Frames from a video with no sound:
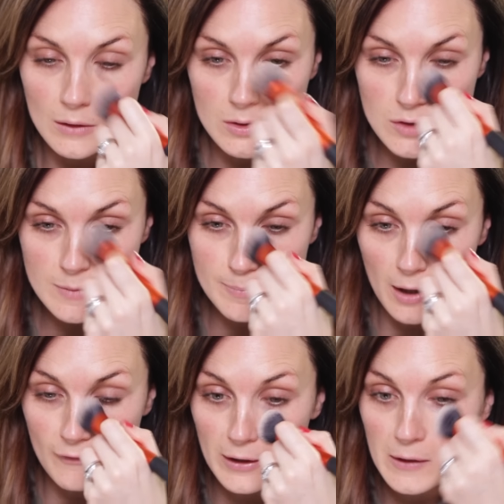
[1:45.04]
and just
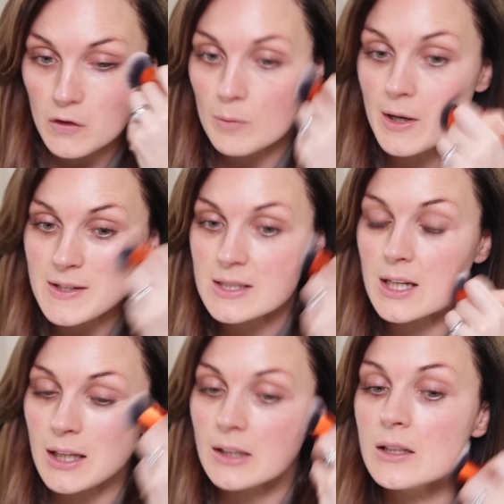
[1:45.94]
buff it into my
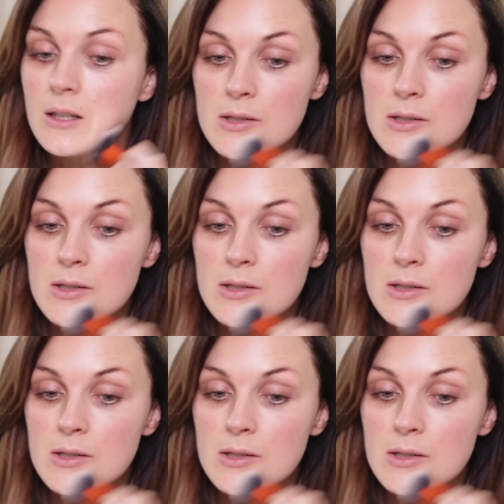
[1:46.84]
skin.